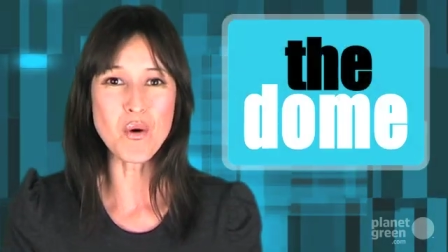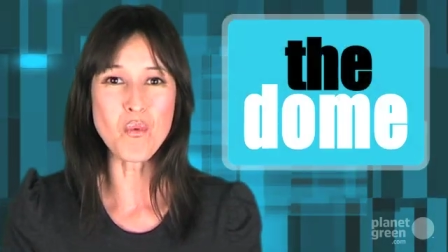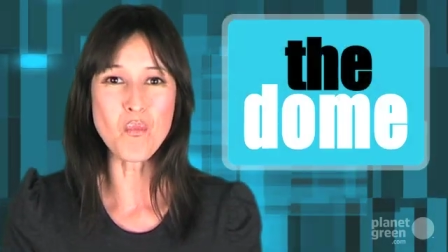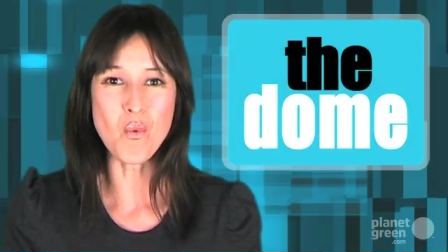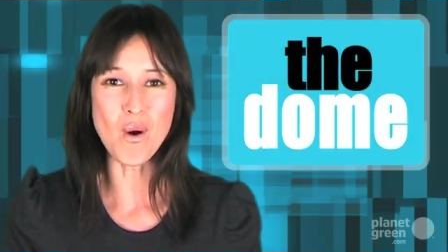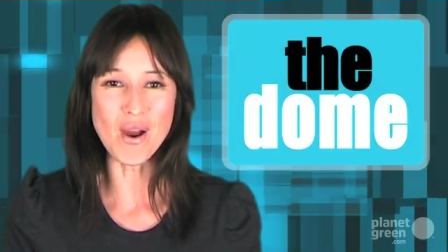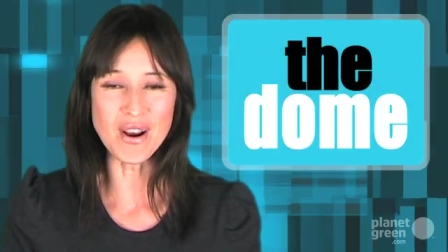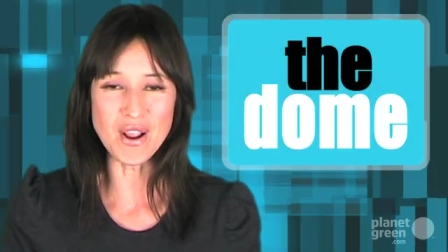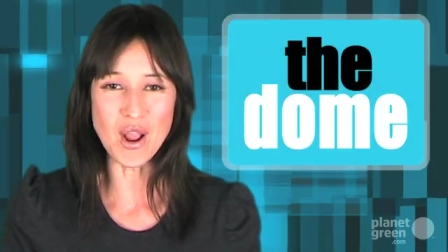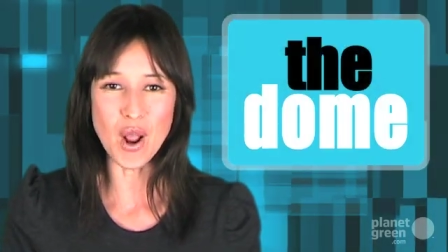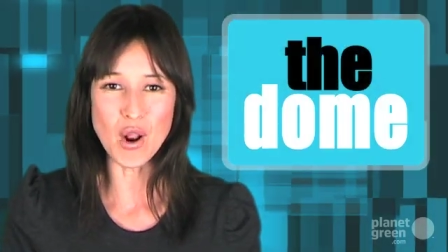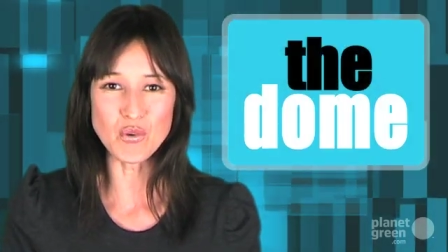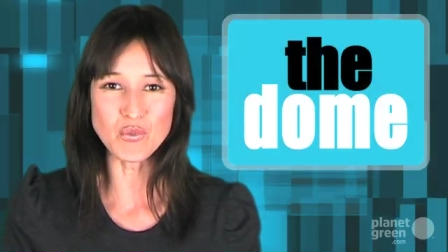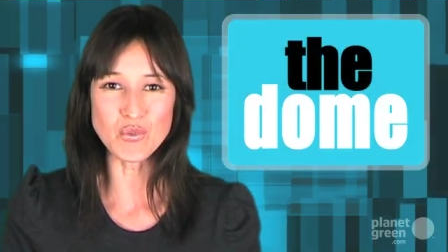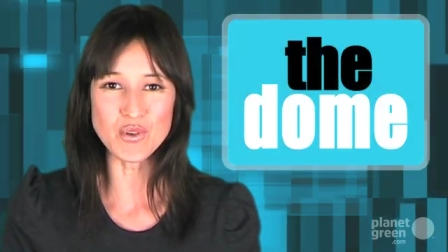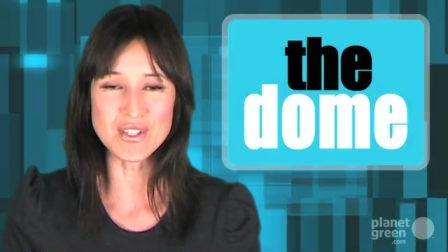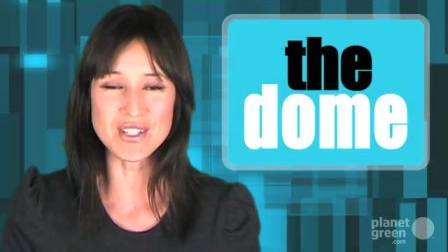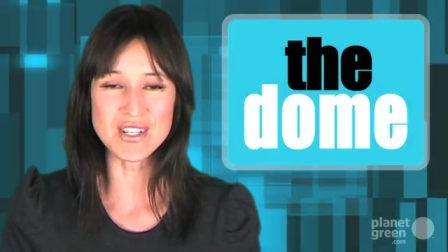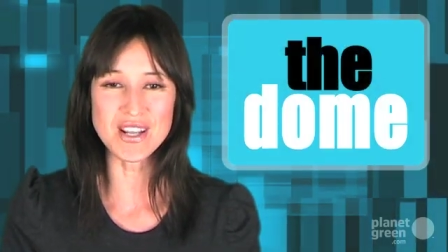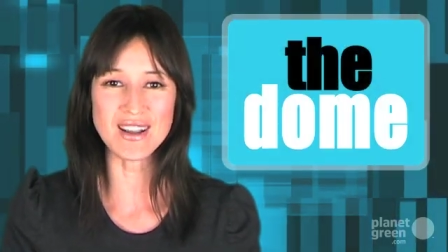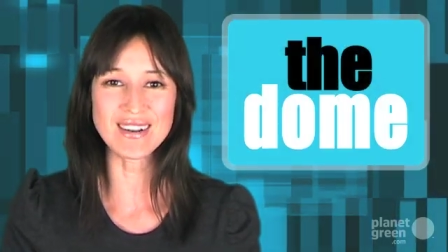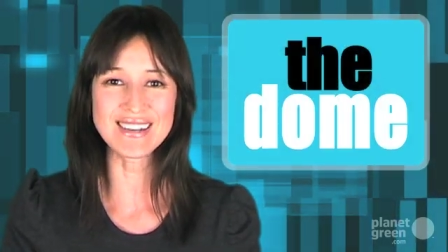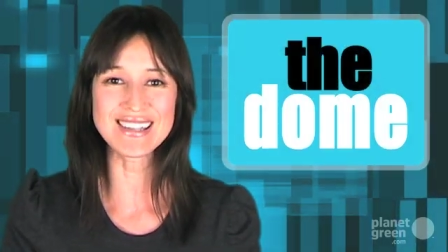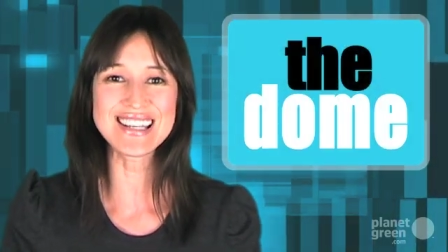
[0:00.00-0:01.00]
one hundred
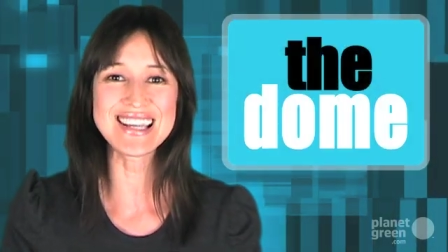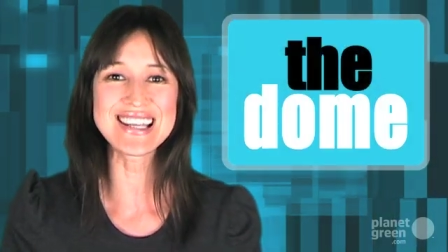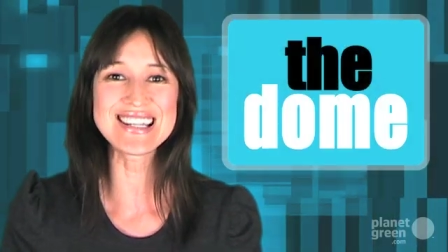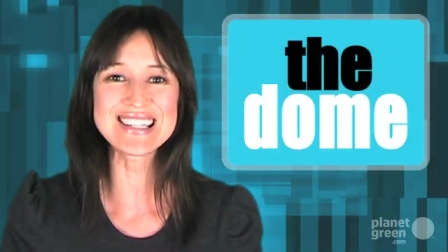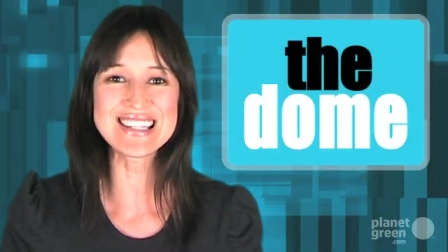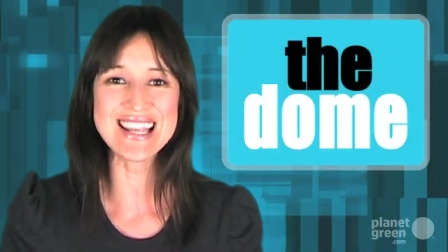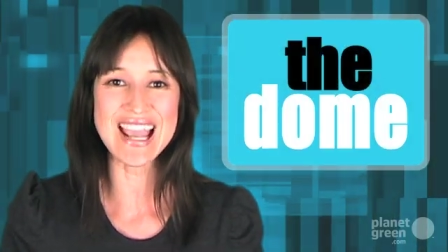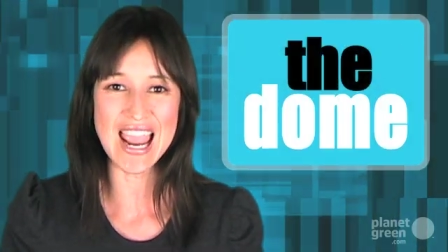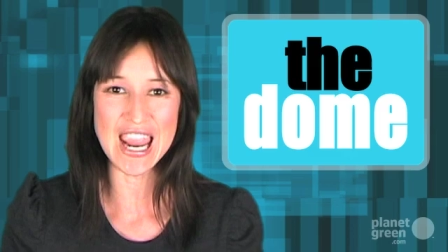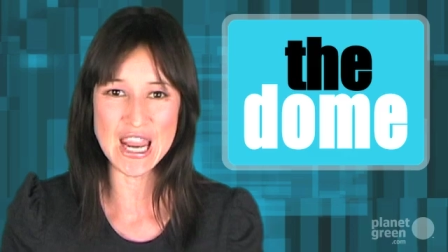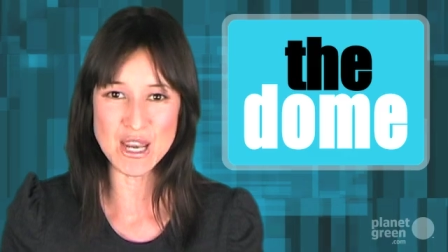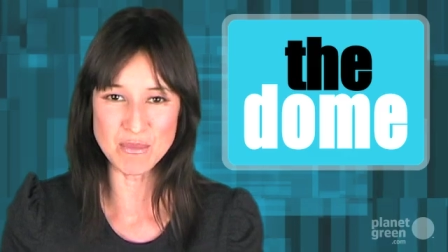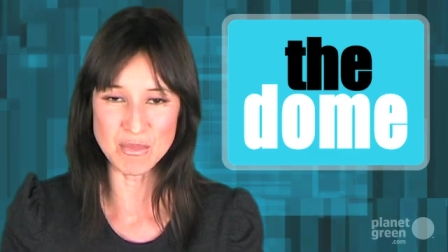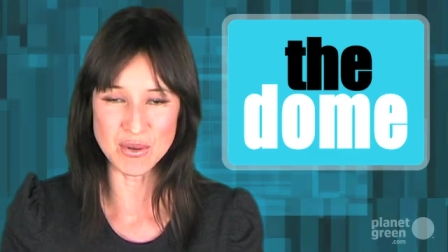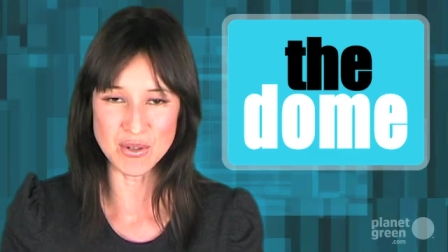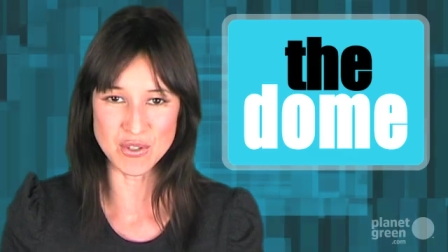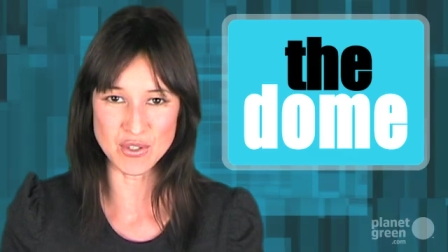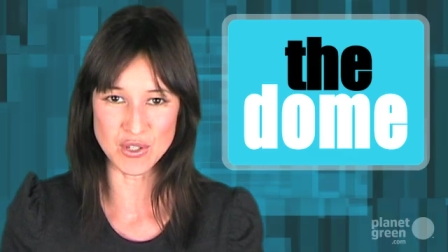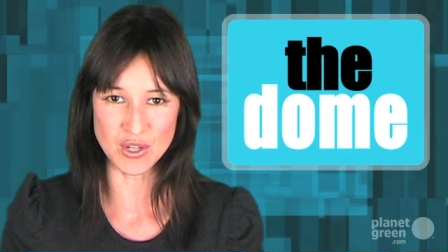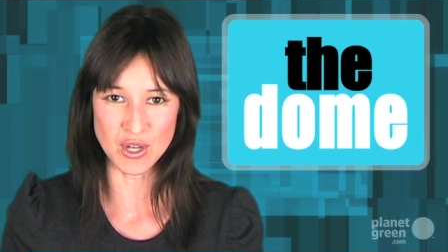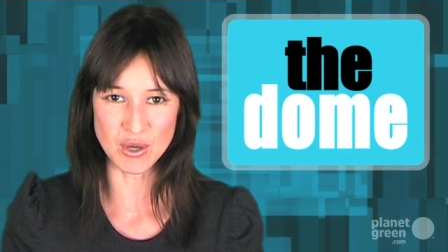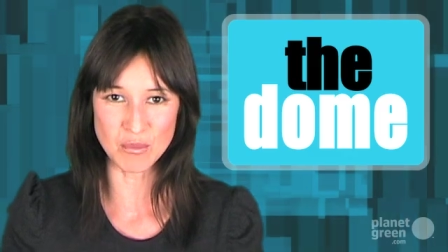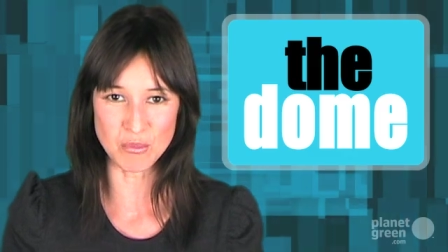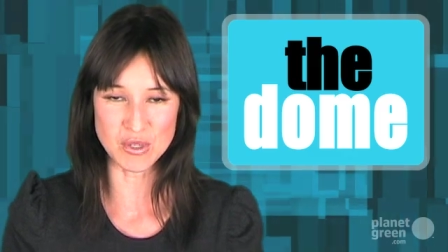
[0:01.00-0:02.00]
ton containment
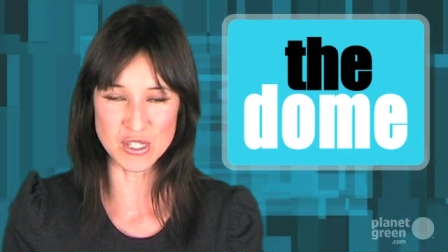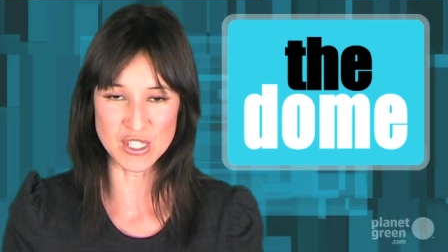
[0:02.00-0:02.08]
dome